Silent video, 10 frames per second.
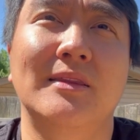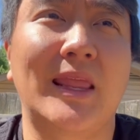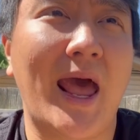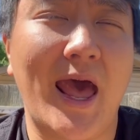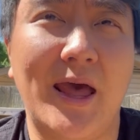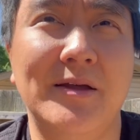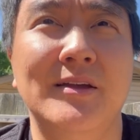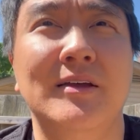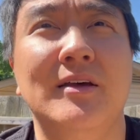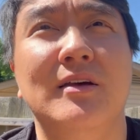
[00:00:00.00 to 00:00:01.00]
that
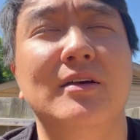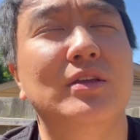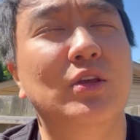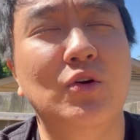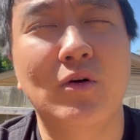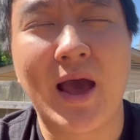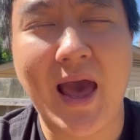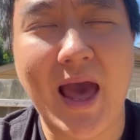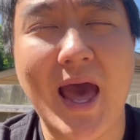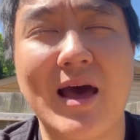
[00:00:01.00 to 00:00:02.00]
you
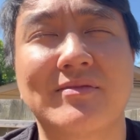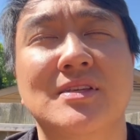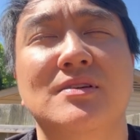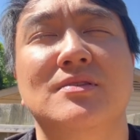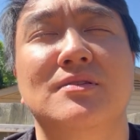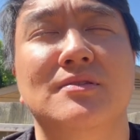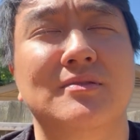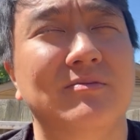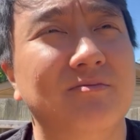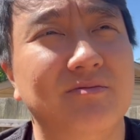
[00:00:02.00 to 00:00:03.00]
have
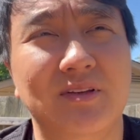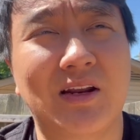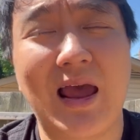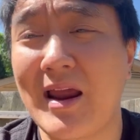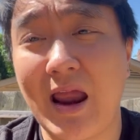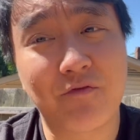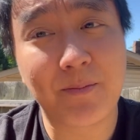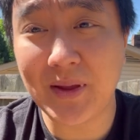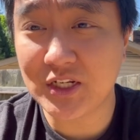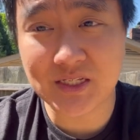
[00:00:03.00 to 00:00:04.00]
to, you know,
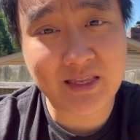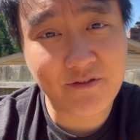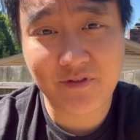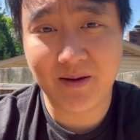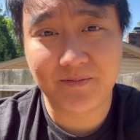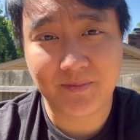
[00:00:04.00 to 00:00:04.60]
every bitch is different,